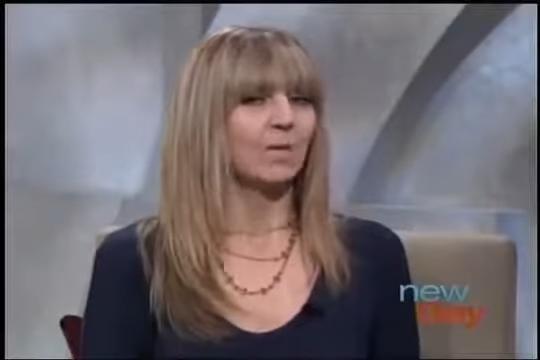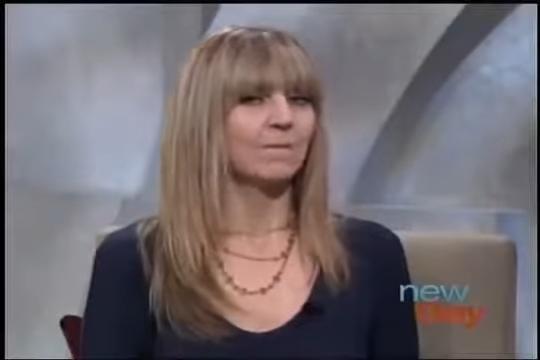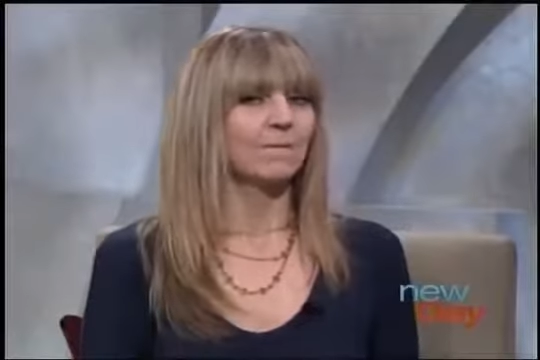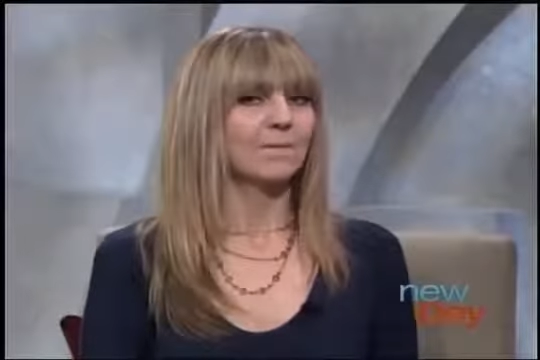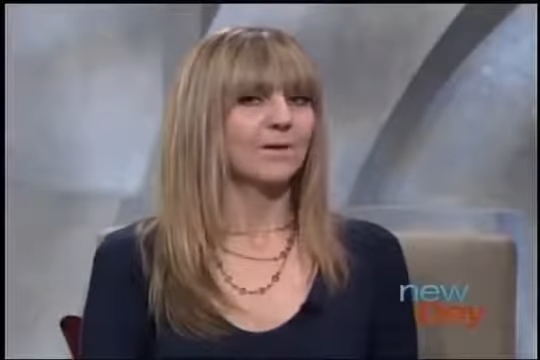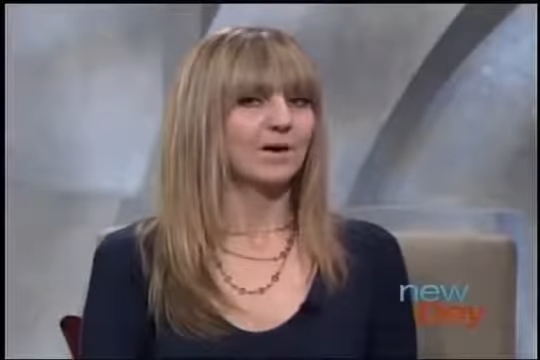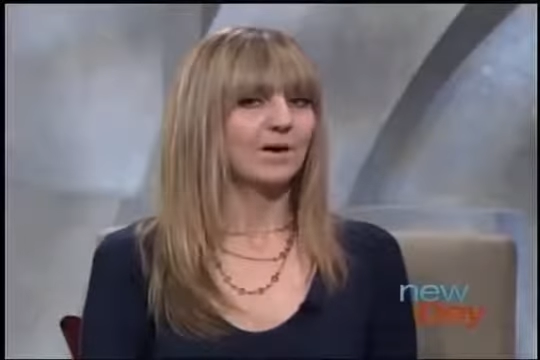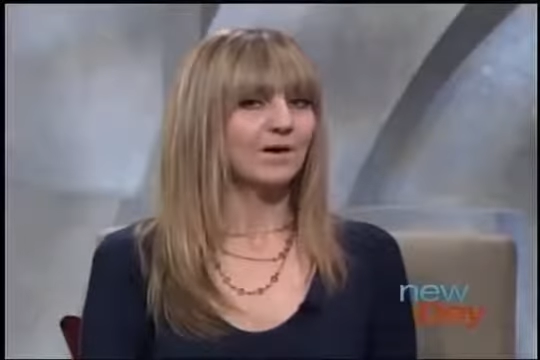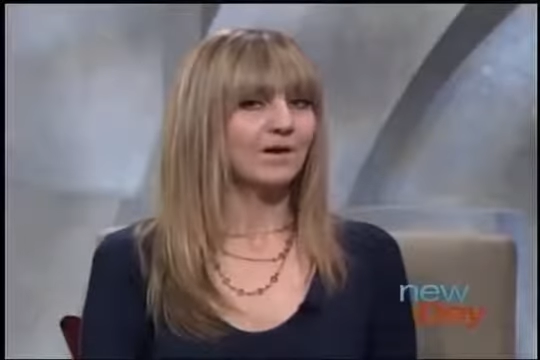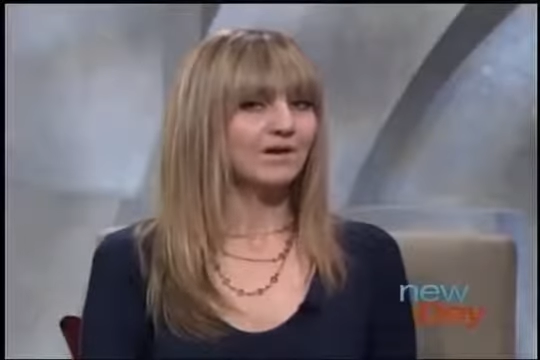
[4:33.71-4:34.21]

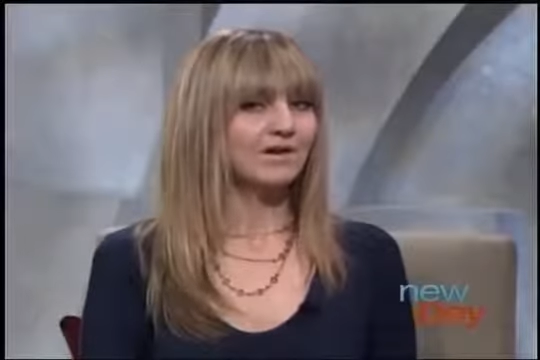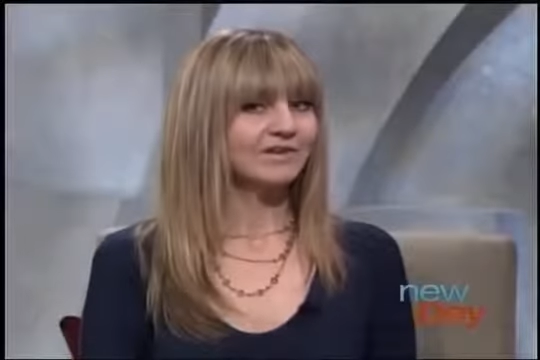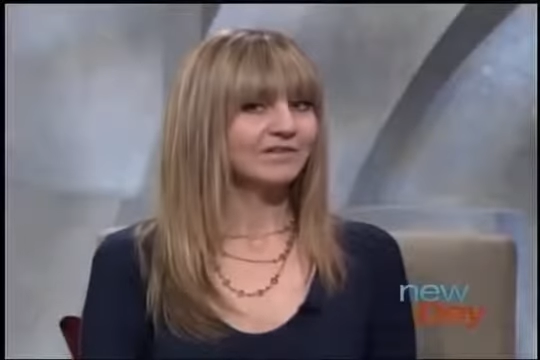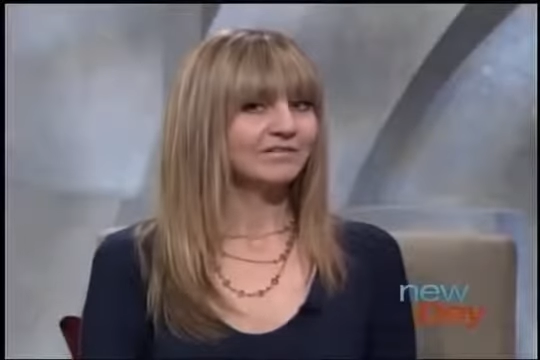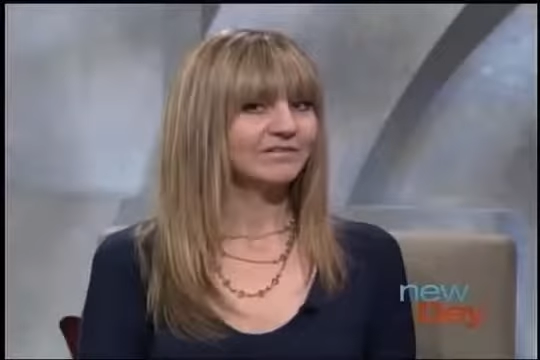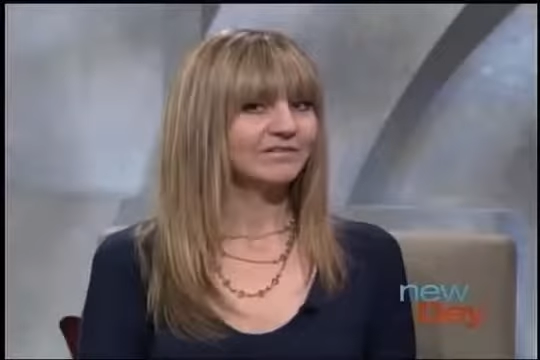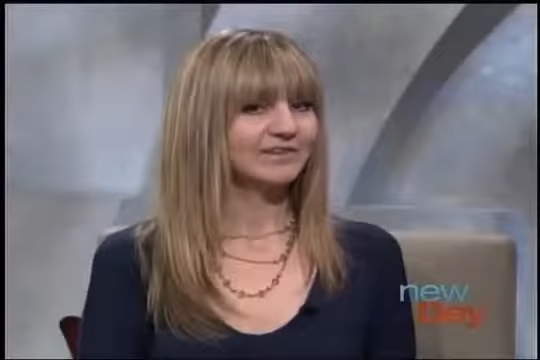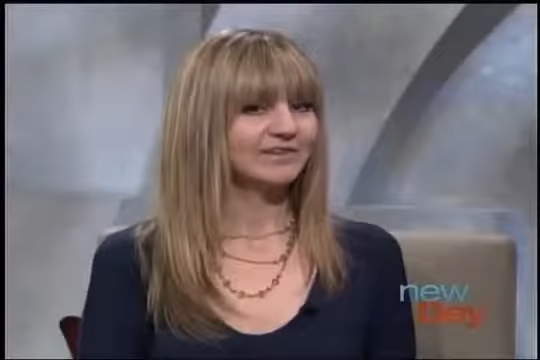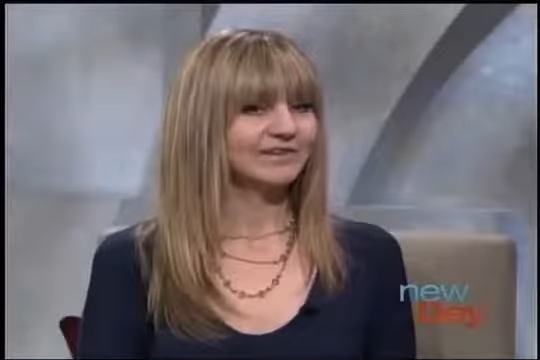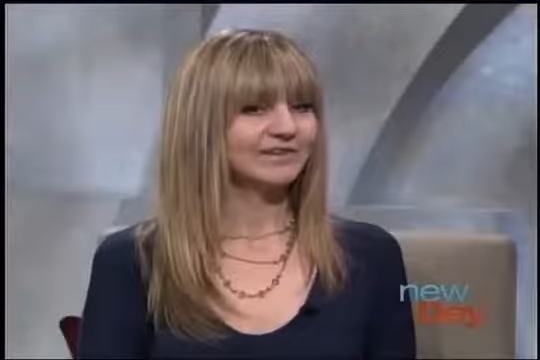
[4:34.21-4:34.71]
Part
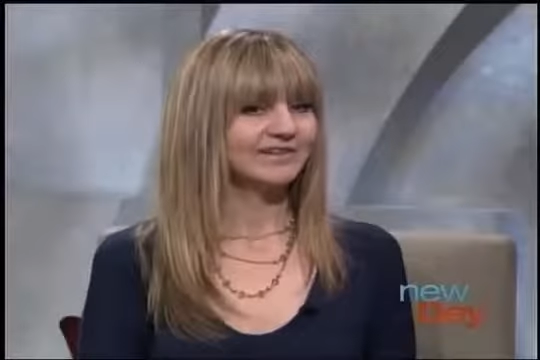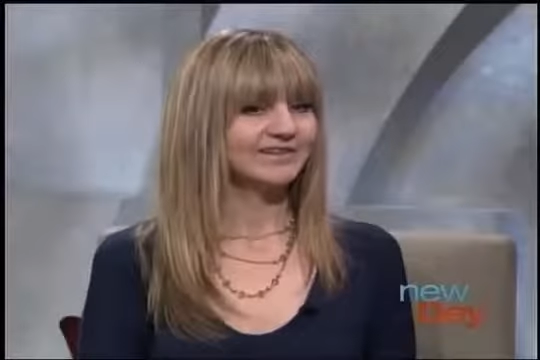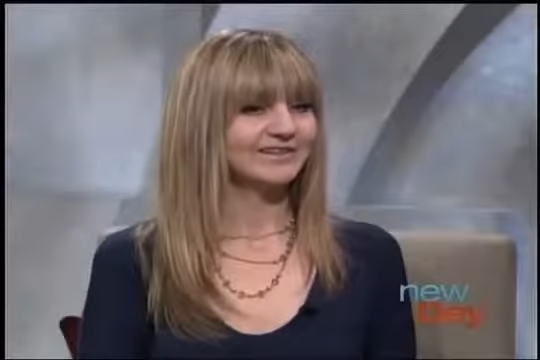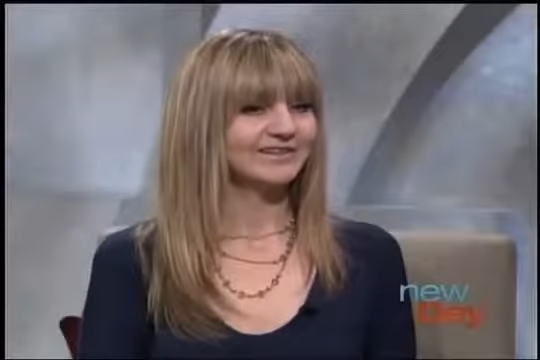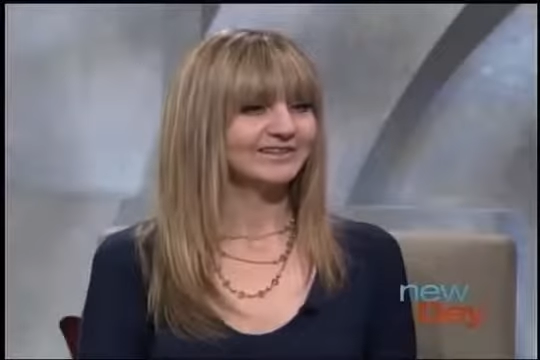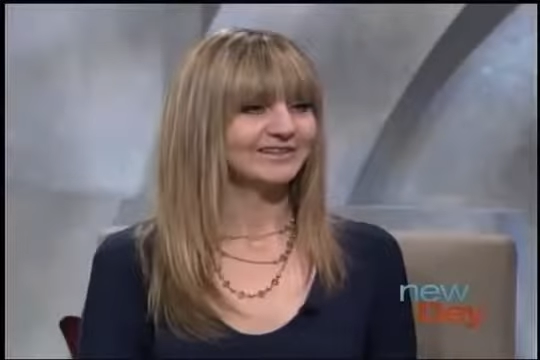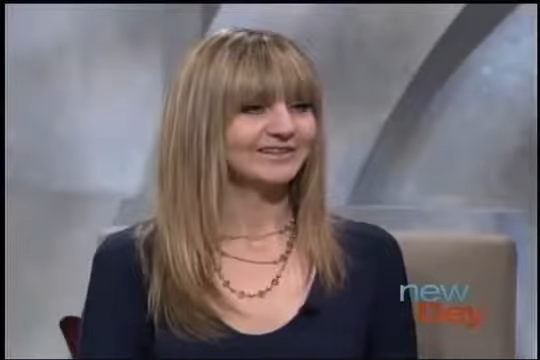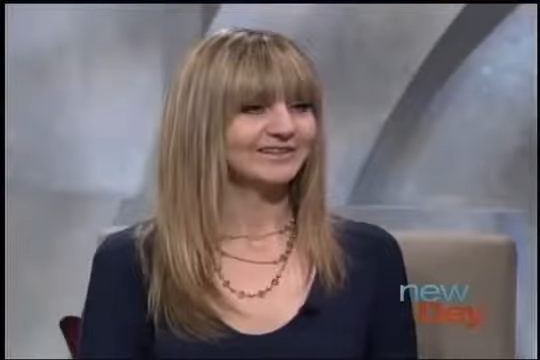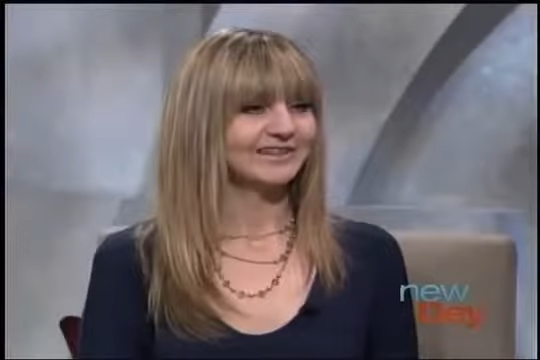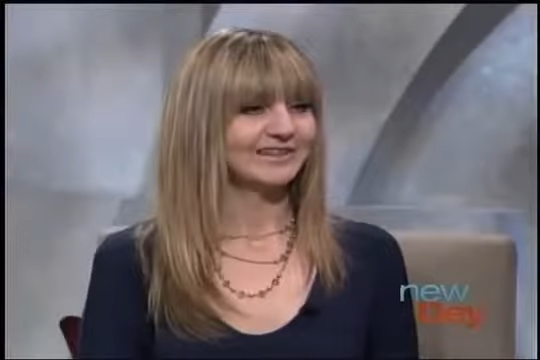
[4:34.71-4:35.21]
of it
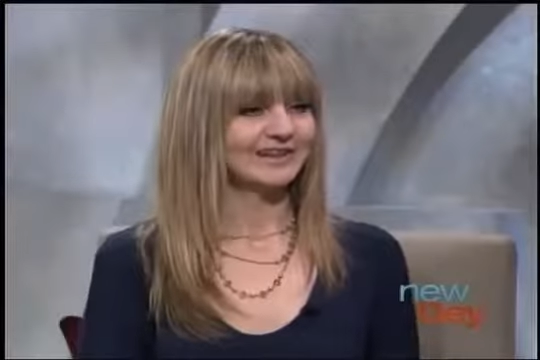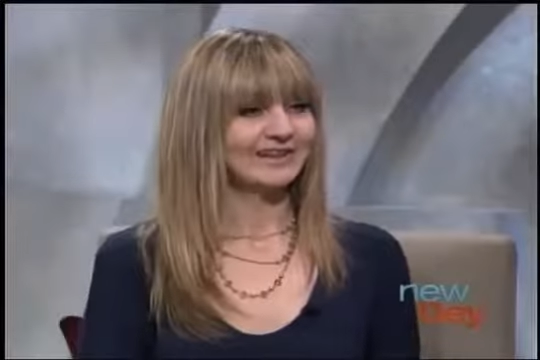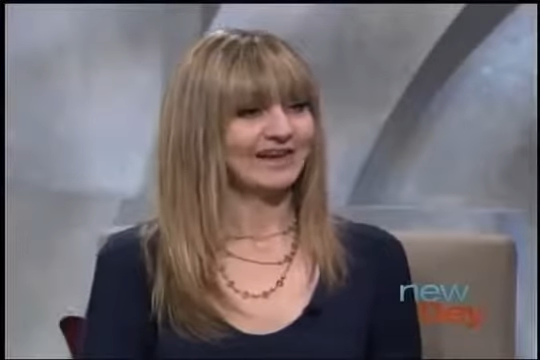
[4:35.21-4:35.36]
can